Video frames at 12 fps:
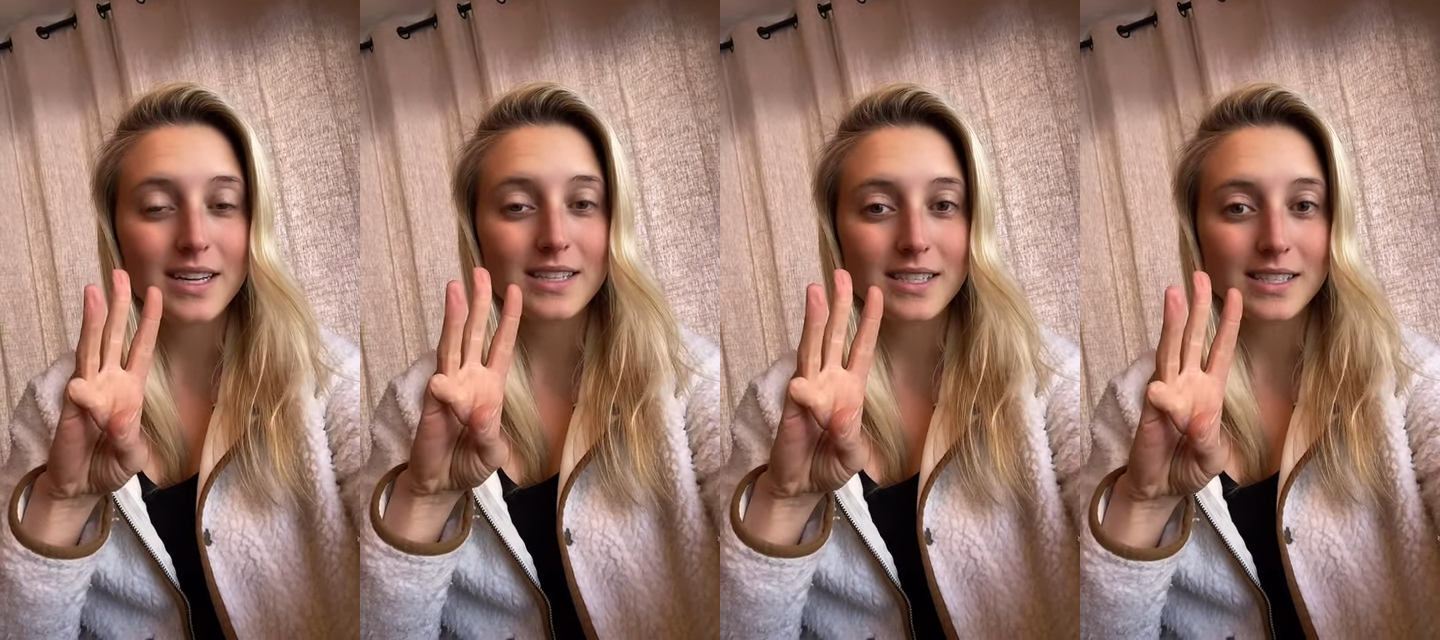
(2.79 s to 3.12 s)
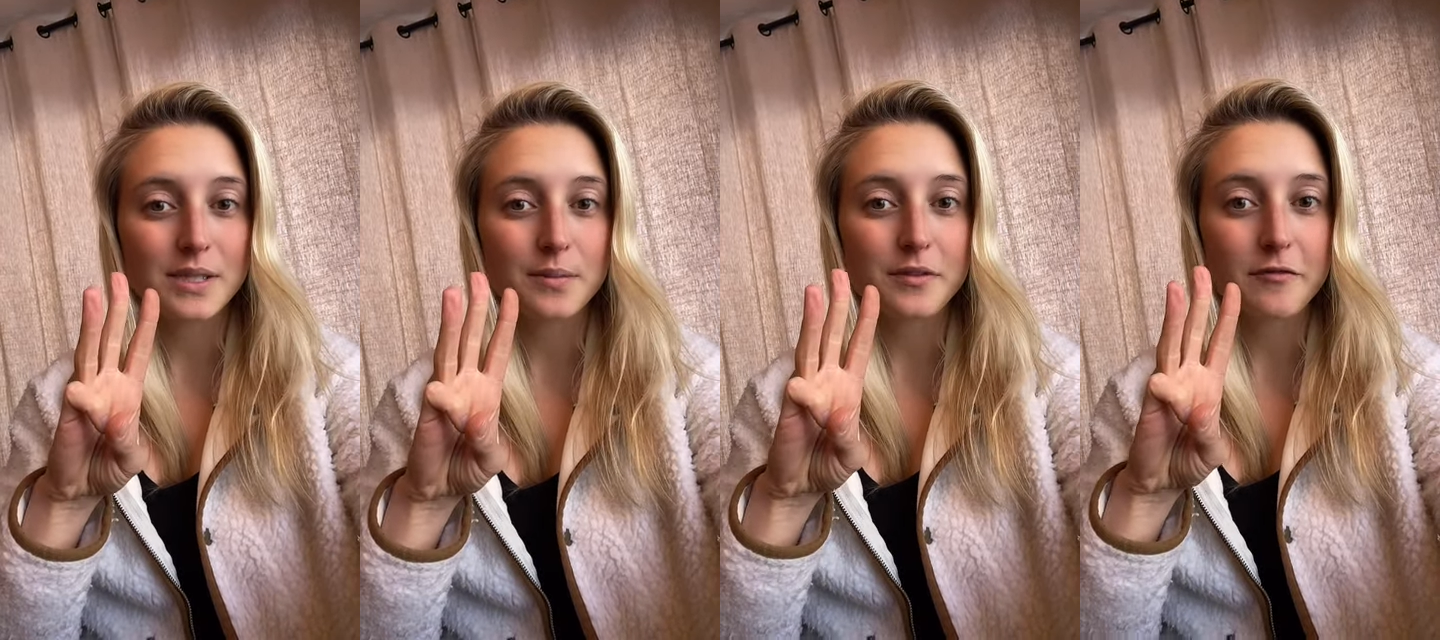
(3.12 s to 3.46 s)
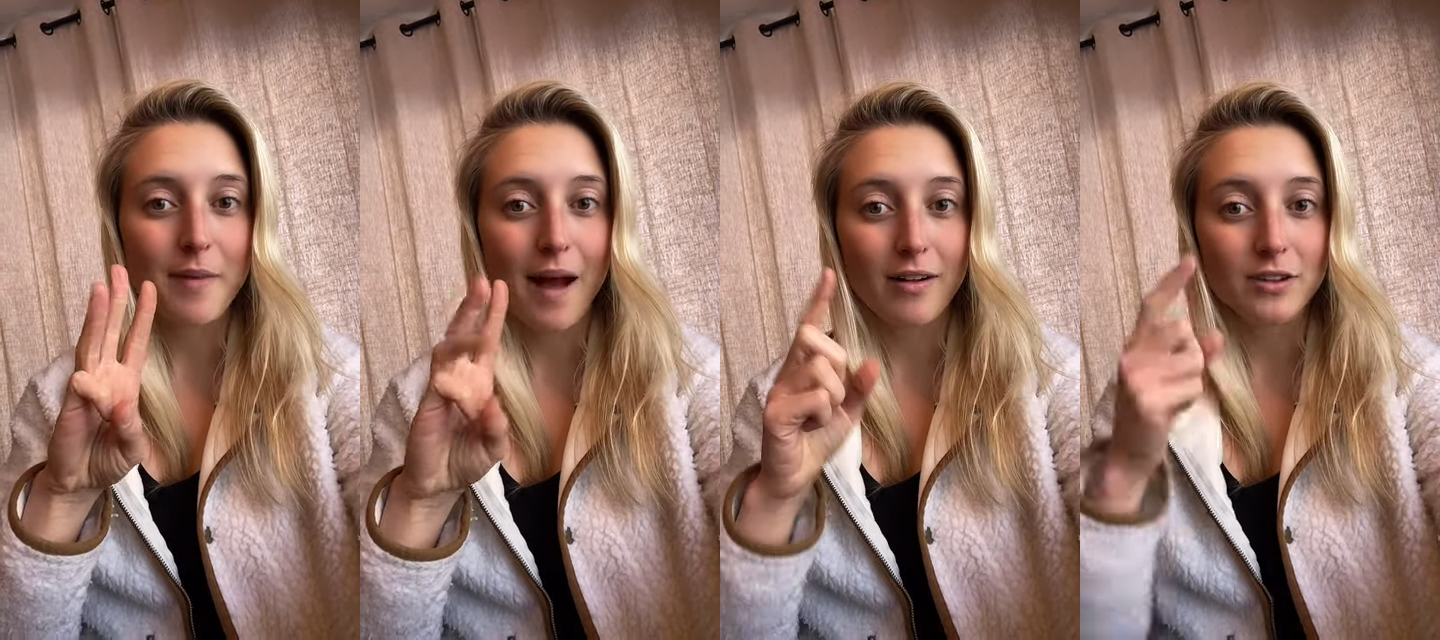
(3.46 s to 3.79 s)
systems of
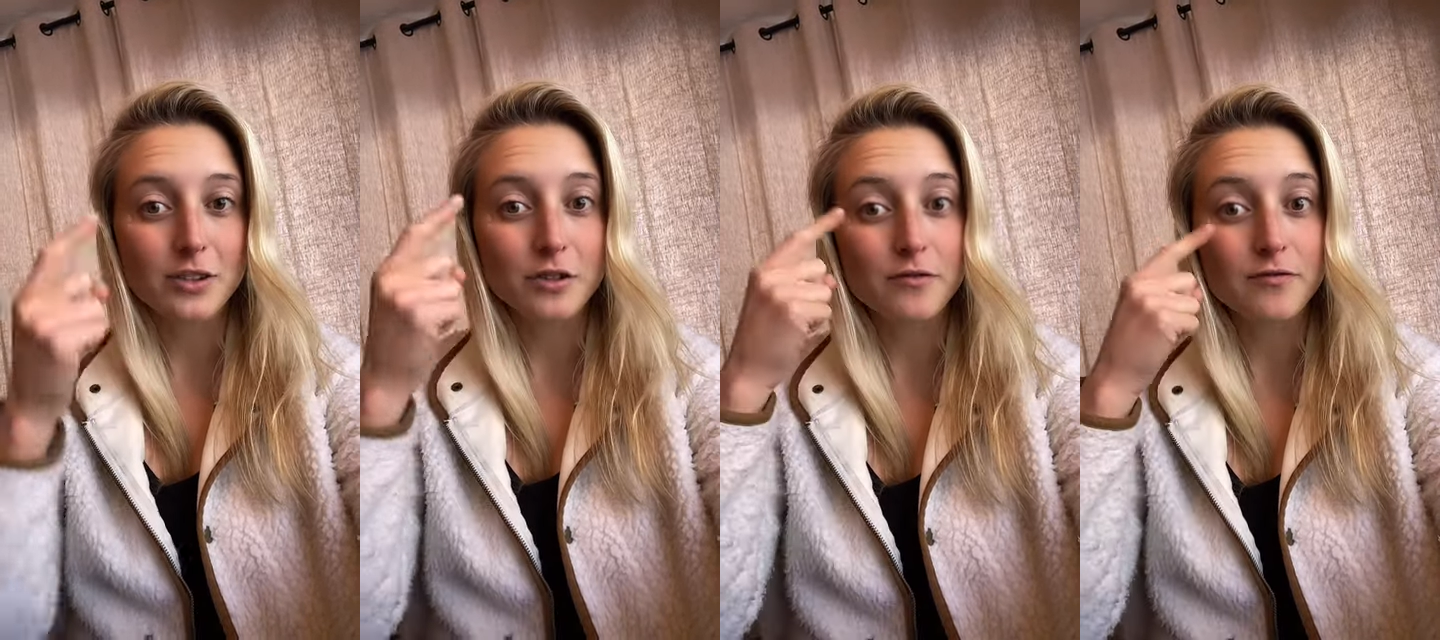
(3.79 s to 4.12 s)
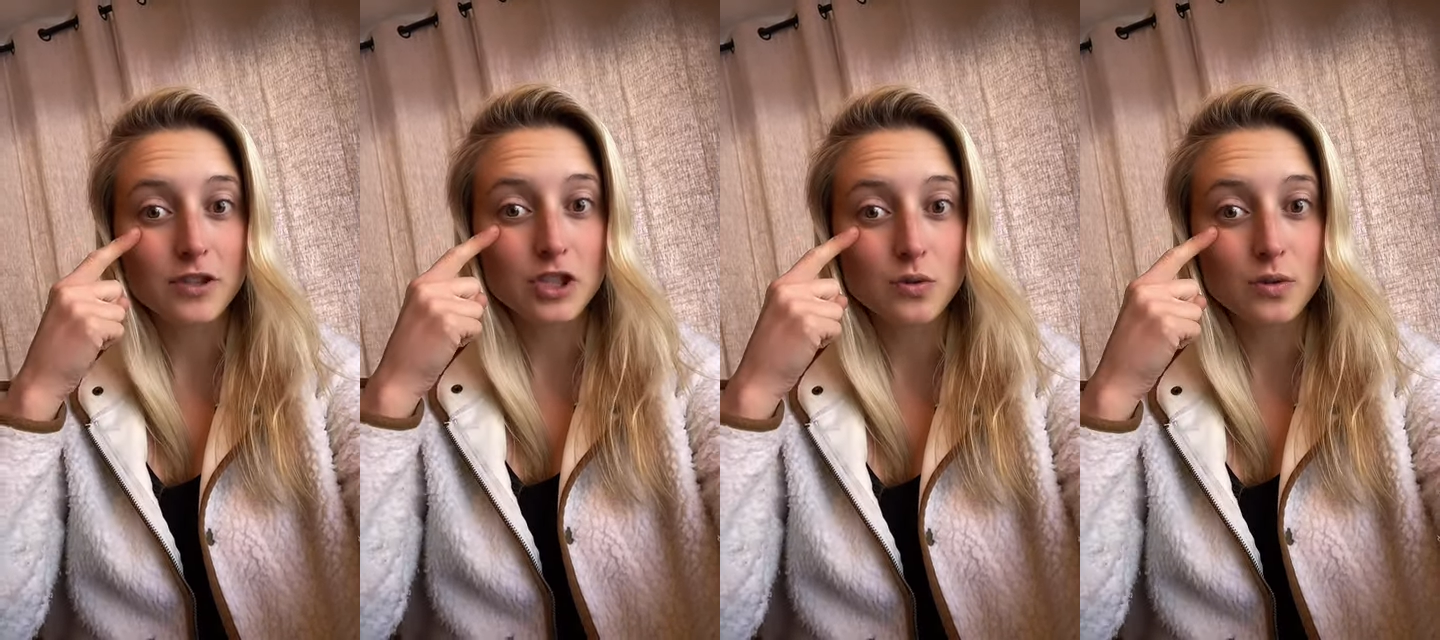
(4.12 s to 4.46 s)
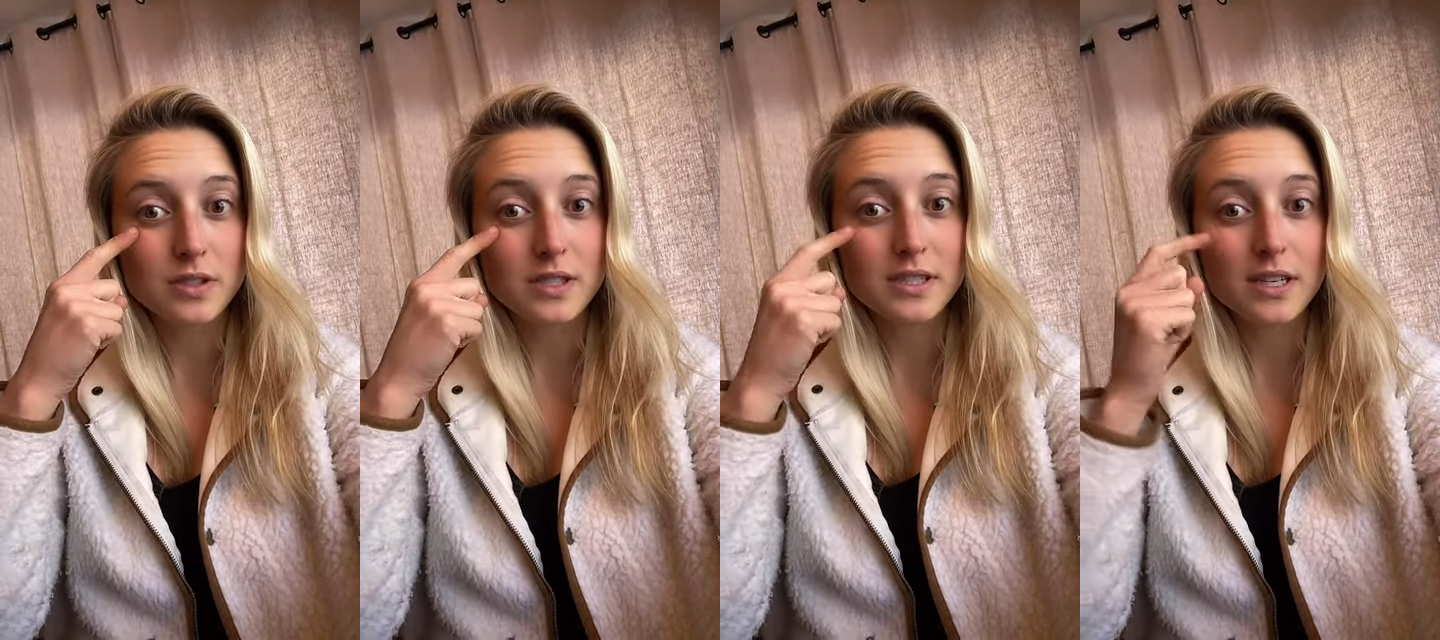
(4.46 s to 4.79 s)
balance your visual
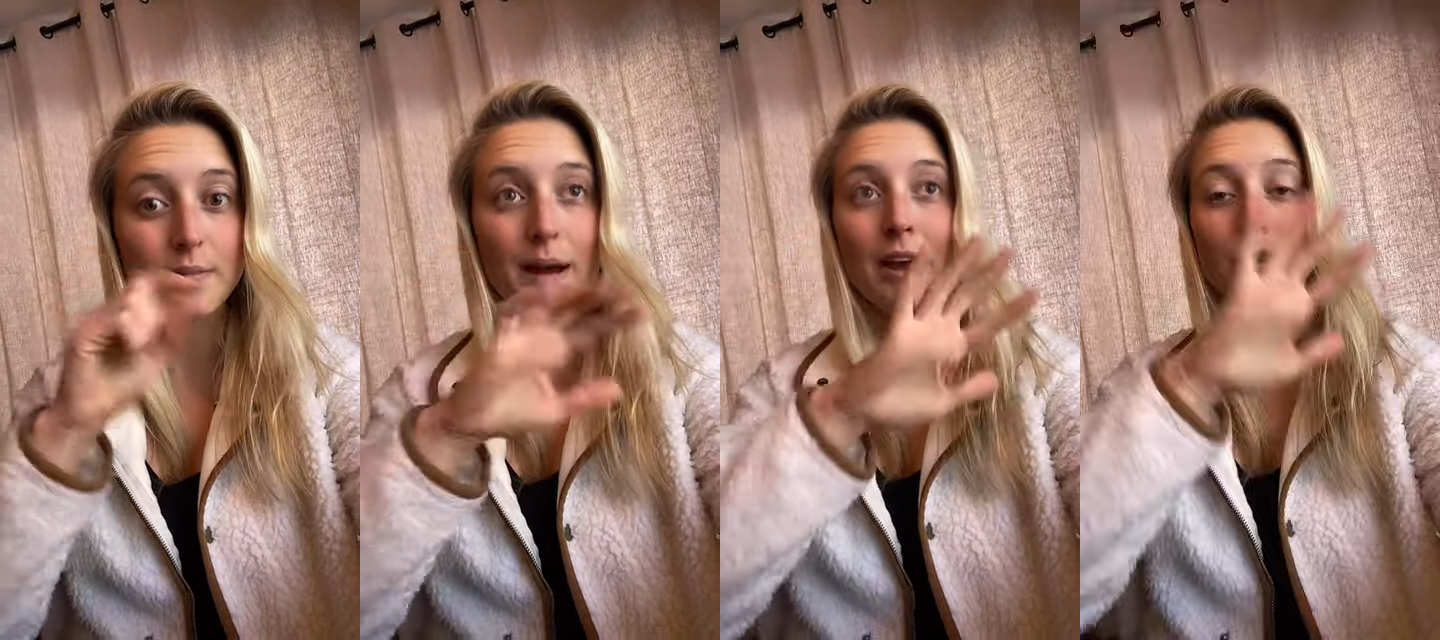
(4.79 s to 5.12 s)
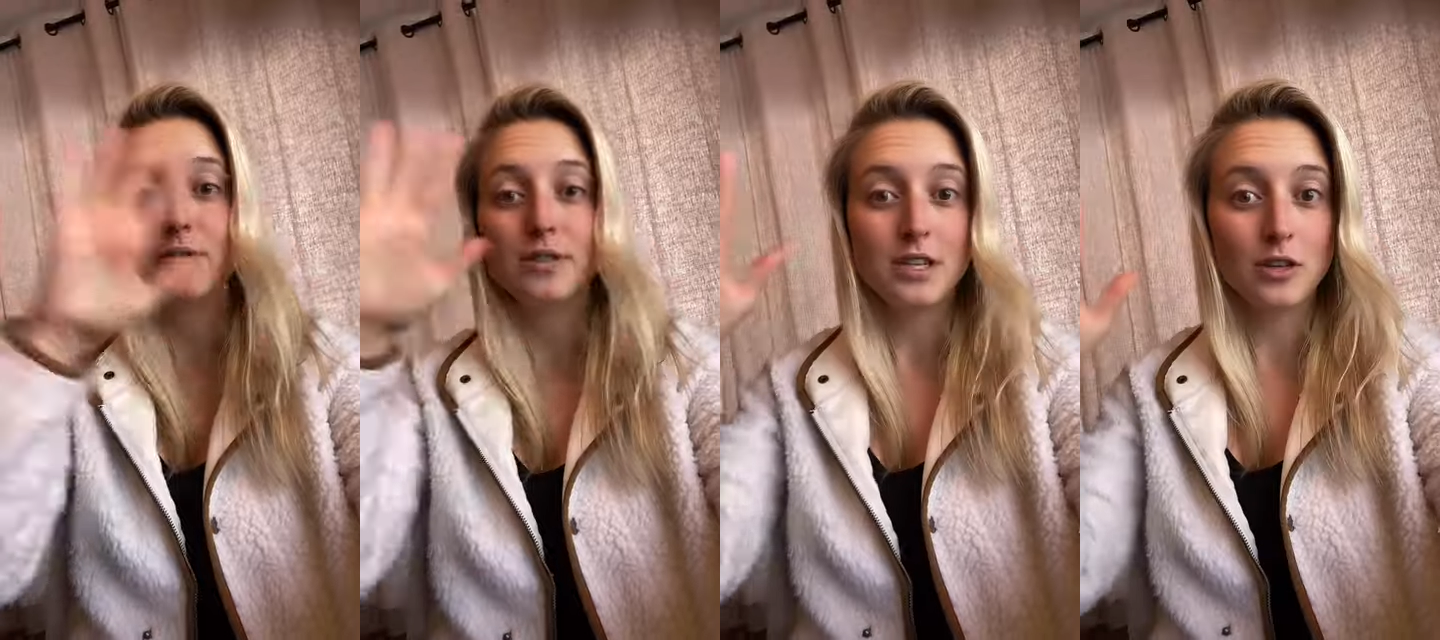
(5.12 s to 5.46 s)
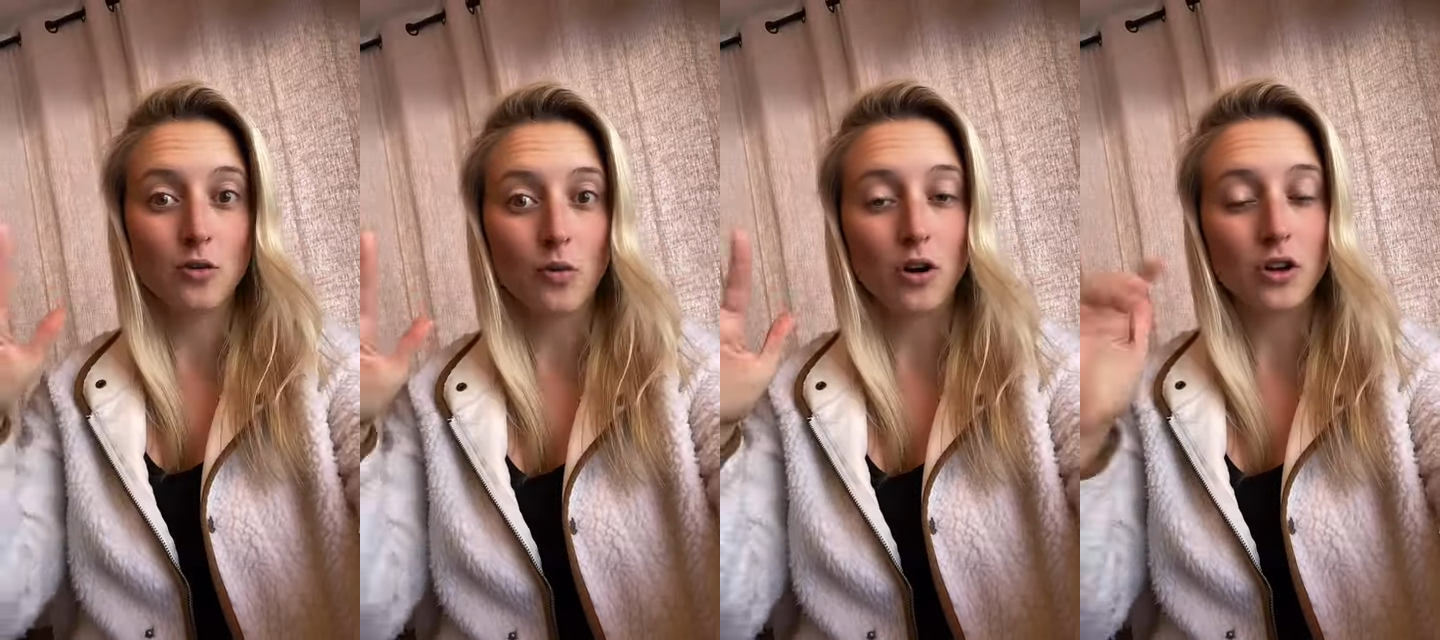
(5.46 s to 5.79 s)
system, how you see the
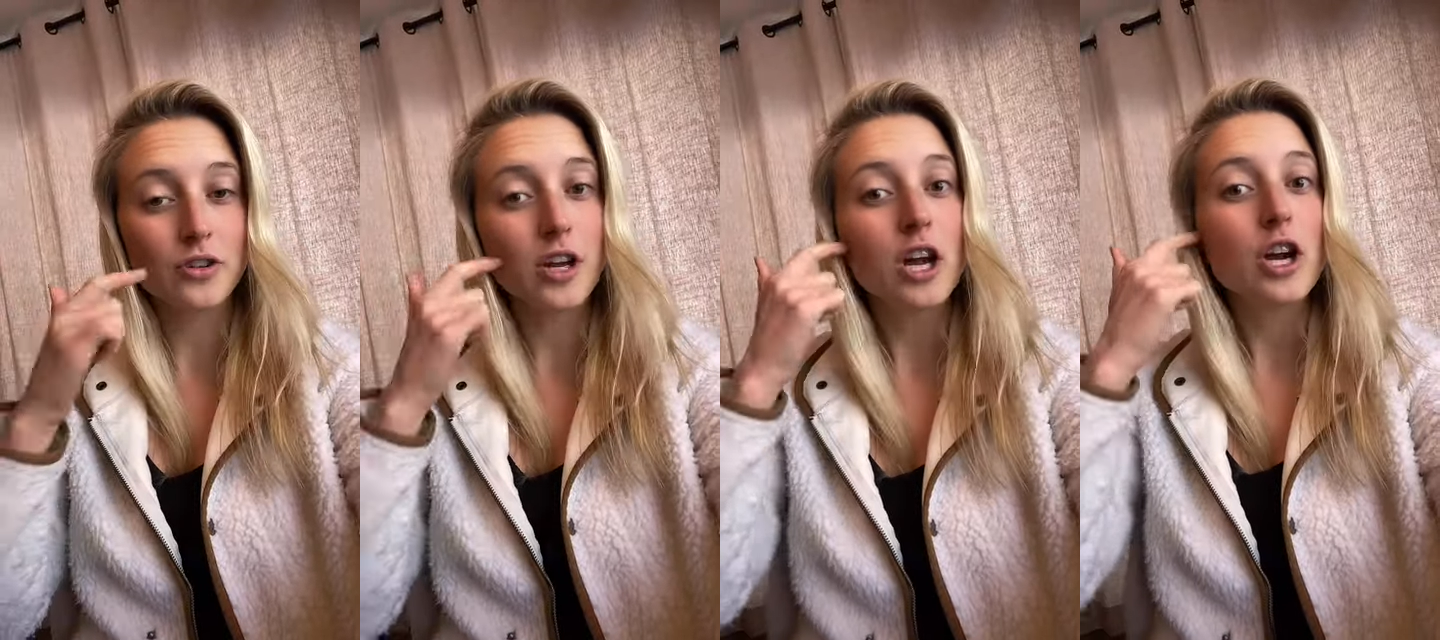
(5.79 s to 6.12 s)
world,